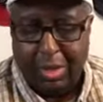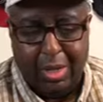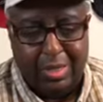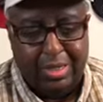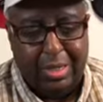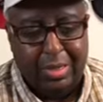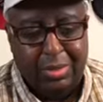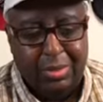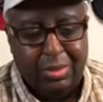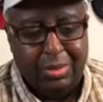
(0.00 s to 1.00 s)
It
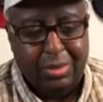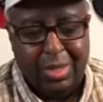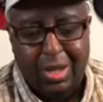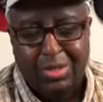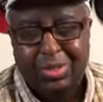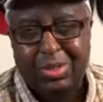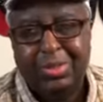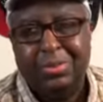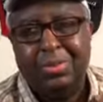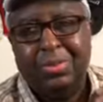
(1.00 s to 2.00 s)
does,
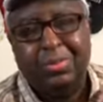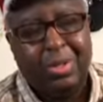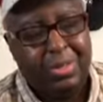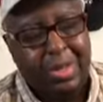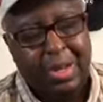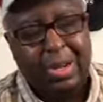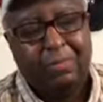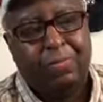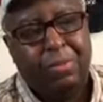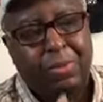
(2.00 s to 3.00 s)
as I got
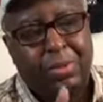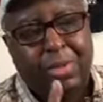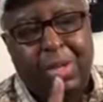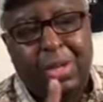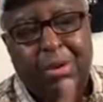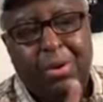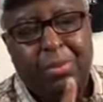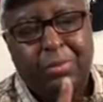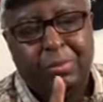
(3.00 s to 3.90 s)
further here,